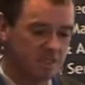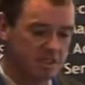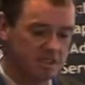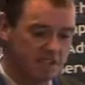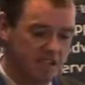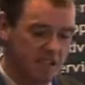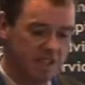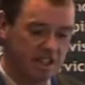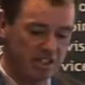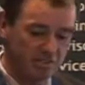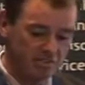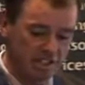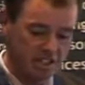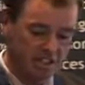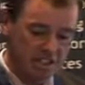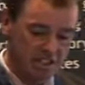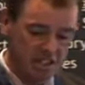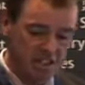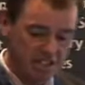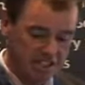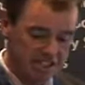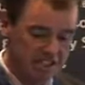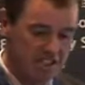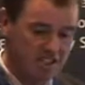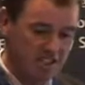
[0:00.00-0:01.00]
it's kind of
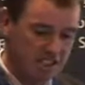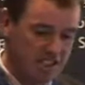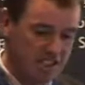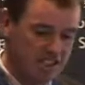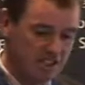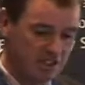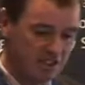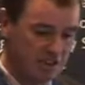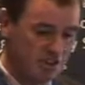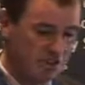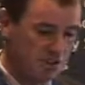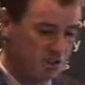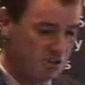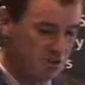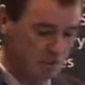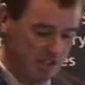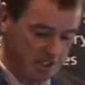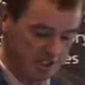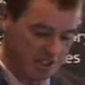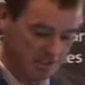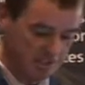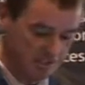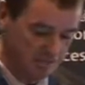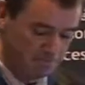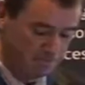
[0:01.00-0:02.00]
exciting, it's kind of cool,
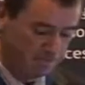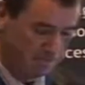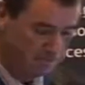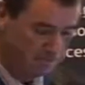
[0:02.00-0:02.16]
you know.